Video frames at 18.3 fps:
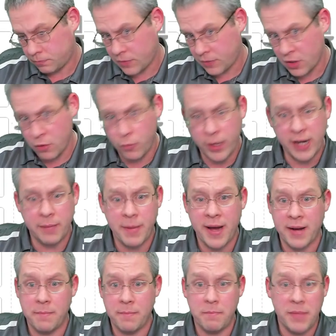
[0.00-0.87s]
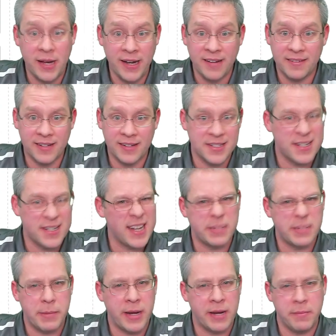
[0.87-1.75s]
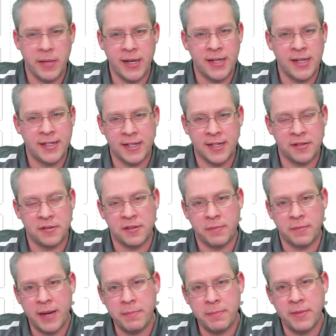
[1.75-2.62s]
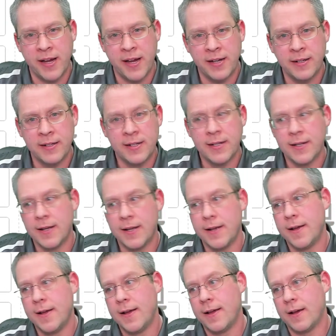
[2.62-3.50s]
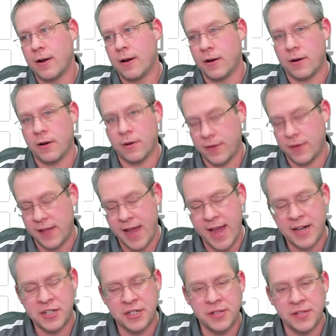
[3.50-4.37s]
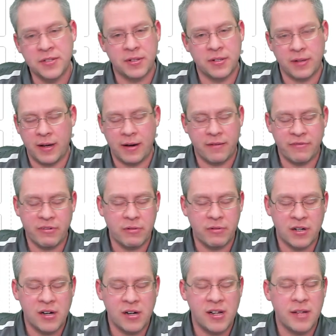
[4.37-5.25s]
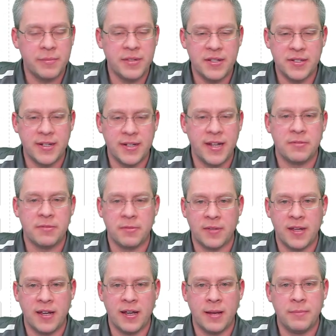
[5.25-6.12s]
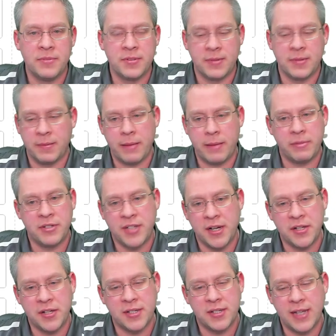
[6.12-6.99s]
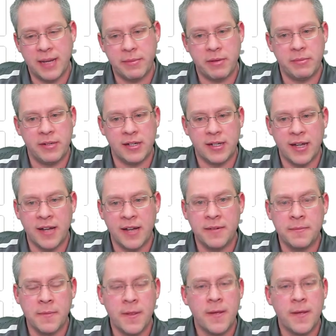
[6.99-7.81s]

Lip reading: wait about a minute, because it takes about a minute to get through the pipeline, or the actions, or however you want to call them these days with GitHubs. They probably changed the name on me again.